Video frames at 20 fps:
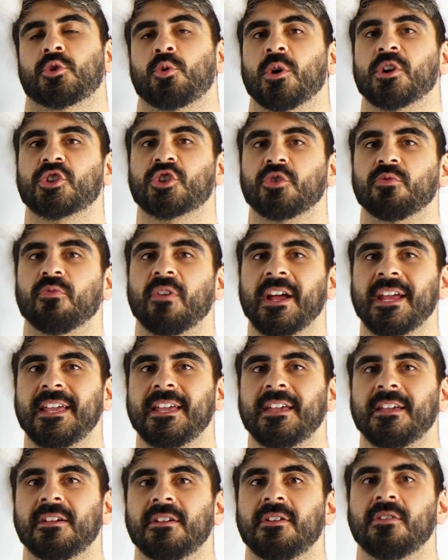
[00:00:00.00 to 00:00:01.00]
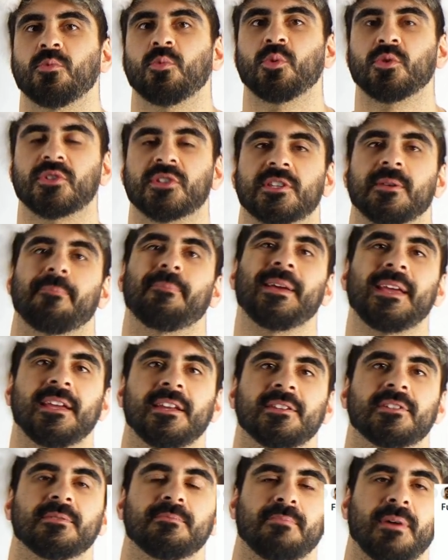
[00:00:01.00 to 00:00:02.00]
question right here was
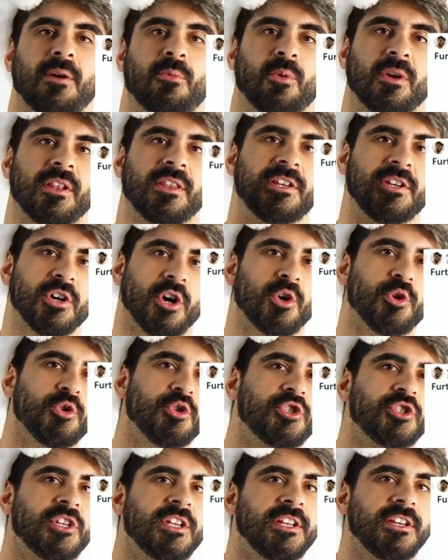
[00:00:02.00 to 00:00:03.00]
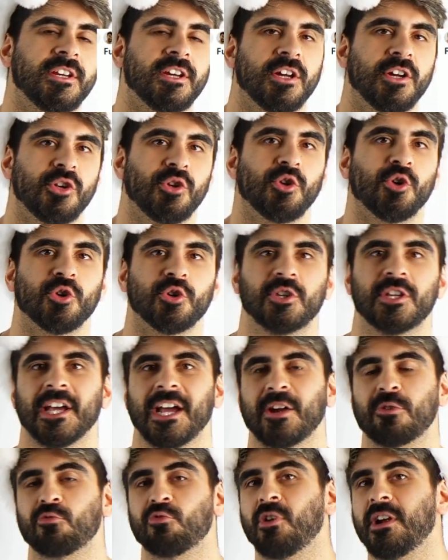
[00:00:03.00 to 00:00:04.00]
submitted by one of the OG
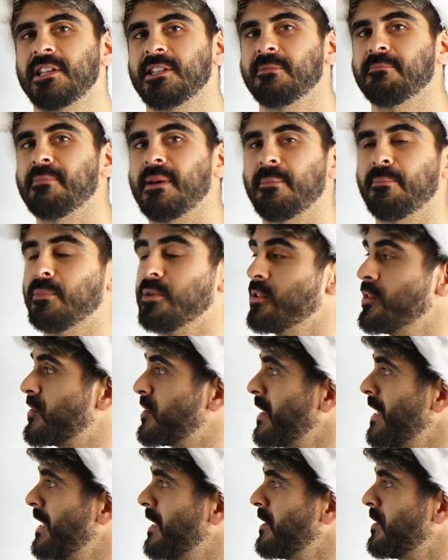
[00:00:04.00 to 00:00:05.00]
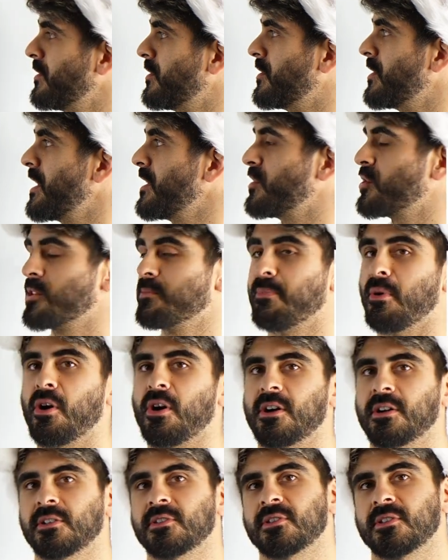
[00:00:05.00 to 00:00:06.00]
Loongang Reddit members, Zed
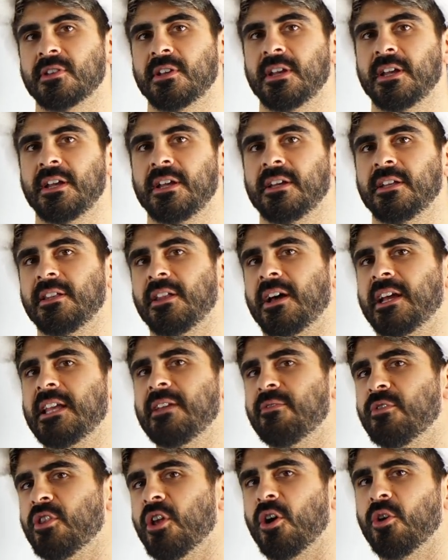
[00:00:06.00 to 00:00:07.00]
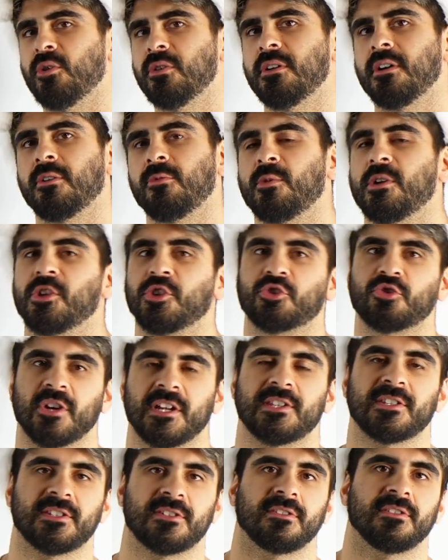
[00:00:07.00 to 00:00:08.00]
Sparks. Now, even though we
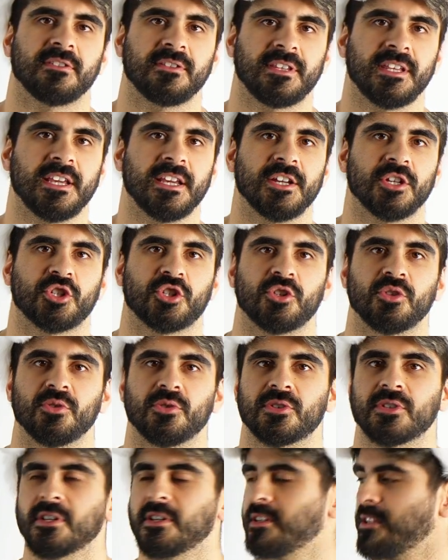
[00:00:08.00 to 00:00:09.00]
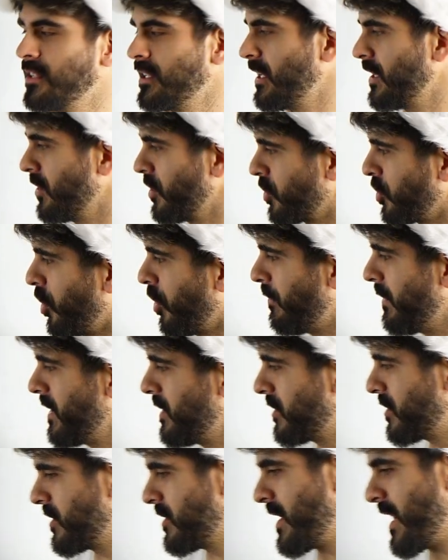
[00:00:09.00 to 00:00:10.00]
addressed the issues in the
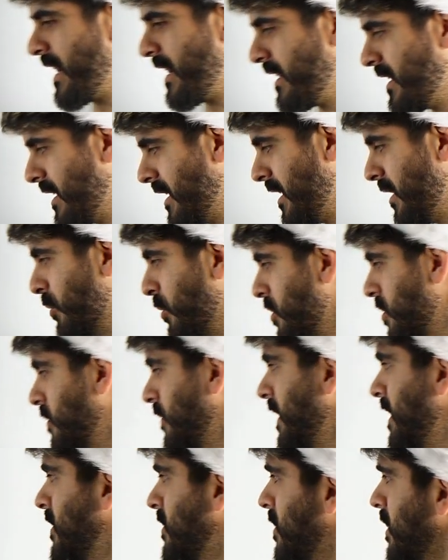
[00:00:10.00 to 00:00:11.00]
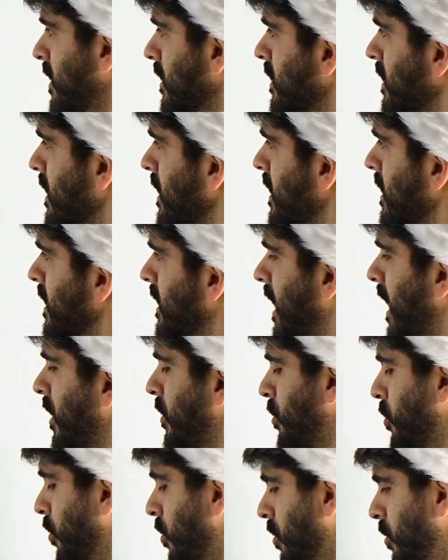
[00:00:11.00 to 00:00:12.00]
comments that he was facing, I
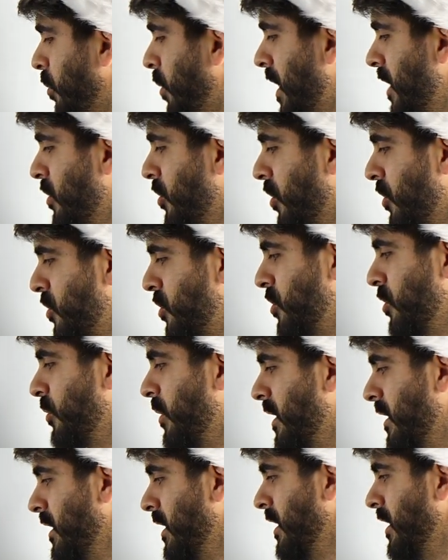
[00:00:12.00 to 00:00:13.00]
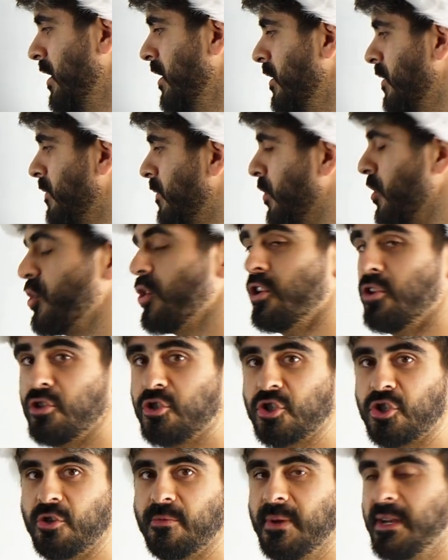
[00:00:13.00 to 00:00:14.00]
thought, why not do it for
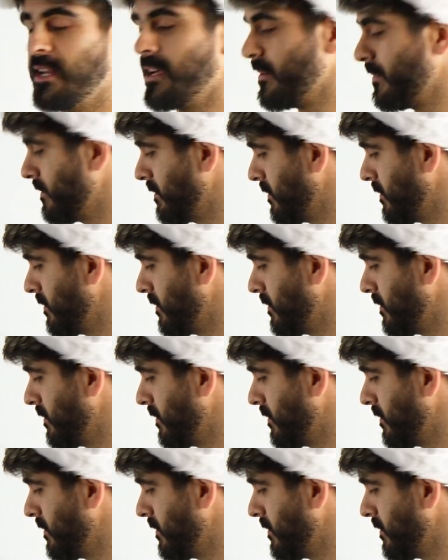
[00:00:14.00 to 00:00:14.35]
YouTube, innit?